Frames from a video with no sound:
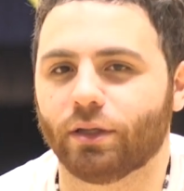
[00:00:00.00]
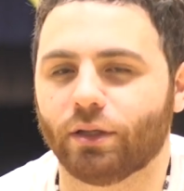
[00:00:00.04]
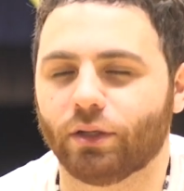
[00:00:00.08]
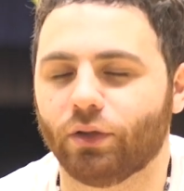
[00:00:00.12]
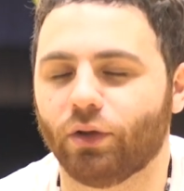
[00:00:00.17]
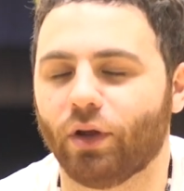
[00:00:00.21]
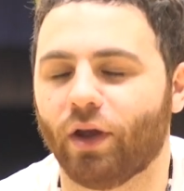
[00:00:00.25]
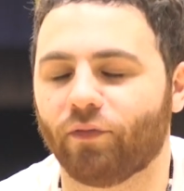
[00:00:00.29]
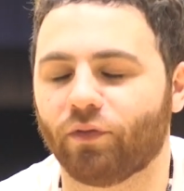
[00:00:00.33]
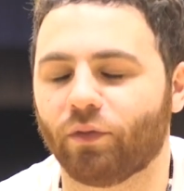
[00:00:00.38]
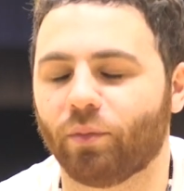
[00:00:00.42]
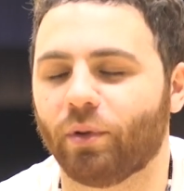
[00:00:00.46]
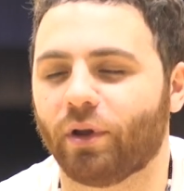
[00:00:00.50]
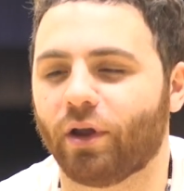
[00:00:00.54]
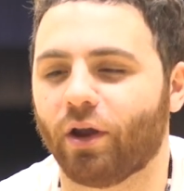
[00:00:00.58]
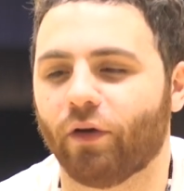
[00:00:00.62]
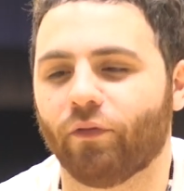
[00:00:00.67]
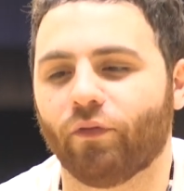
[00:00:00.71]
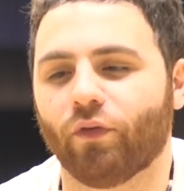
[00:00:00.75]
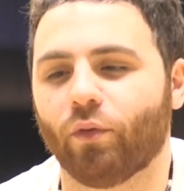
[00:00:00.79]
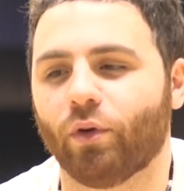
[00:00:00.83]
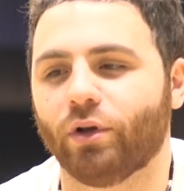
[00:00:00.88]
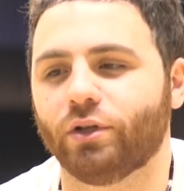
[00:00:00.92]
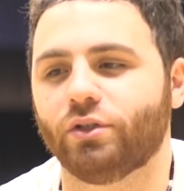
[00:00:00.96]
you have to be
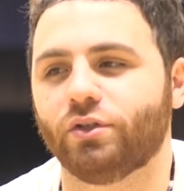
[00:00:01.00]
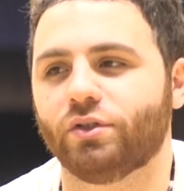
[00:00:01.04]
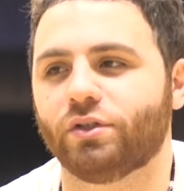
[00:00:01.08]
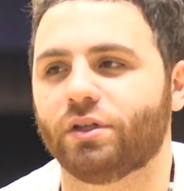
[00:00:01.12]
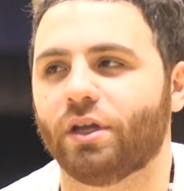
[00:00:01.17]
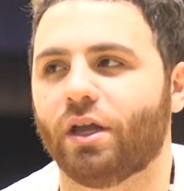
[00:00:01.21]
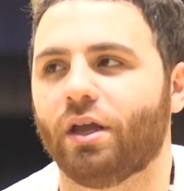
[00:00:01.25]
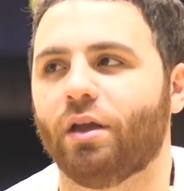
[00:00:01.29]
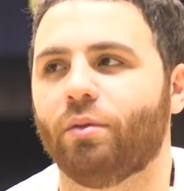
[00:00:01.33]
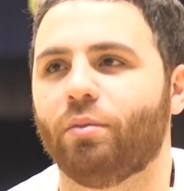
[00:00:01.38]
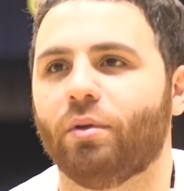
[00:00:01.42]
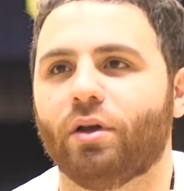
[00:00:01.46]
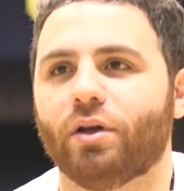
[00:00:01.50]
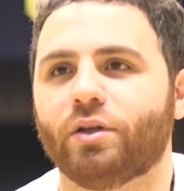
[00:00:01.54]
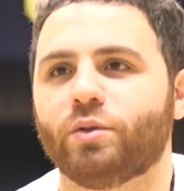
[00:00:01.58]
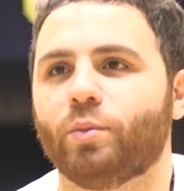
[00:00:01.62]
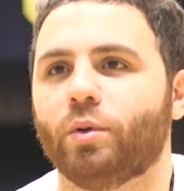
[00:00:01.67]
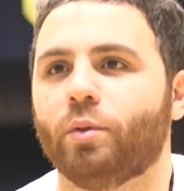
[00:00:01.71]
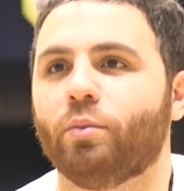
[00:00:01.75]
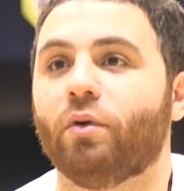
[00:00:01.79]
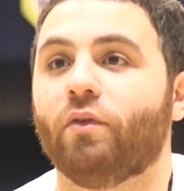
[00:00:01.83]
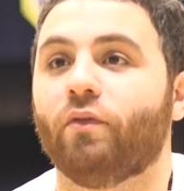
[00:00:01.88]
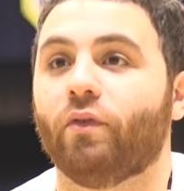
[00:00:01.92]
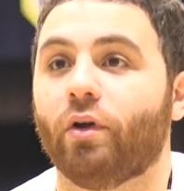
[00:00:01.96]
careful what you say, because
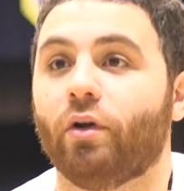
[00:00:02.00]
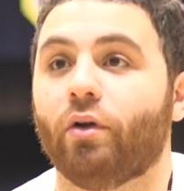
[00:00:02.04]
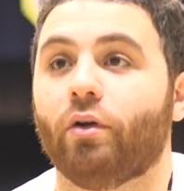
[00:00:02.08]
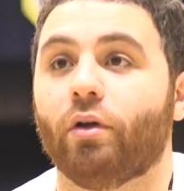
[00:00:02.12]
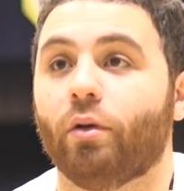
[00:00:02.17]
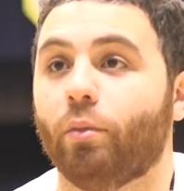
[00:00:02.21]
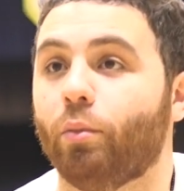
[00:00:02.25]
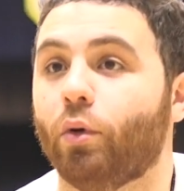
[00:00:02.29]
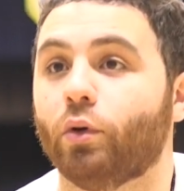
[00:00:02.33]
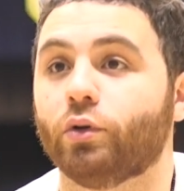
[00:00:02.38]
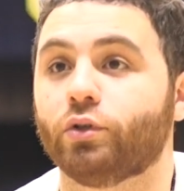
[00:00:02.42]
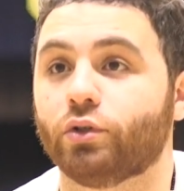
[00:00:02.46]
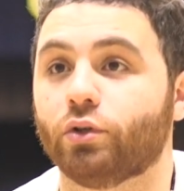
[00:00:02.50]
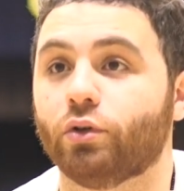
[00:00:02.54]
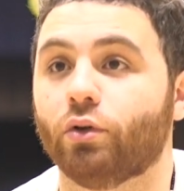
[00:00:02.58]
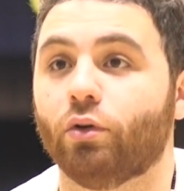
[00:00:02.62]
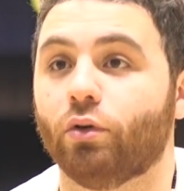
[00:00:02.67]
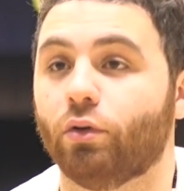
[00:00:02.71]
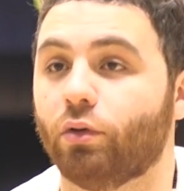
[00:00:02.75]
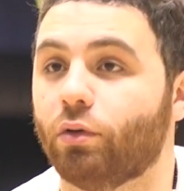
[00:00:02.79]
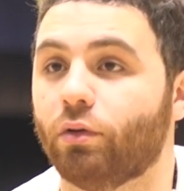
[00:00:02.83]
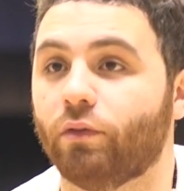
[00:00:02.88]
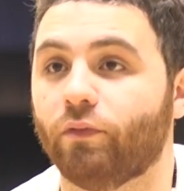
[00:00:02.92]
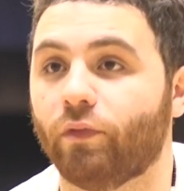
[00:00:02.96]
people are very
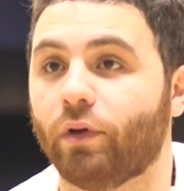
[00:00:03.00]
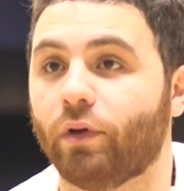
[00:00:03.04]
emotional and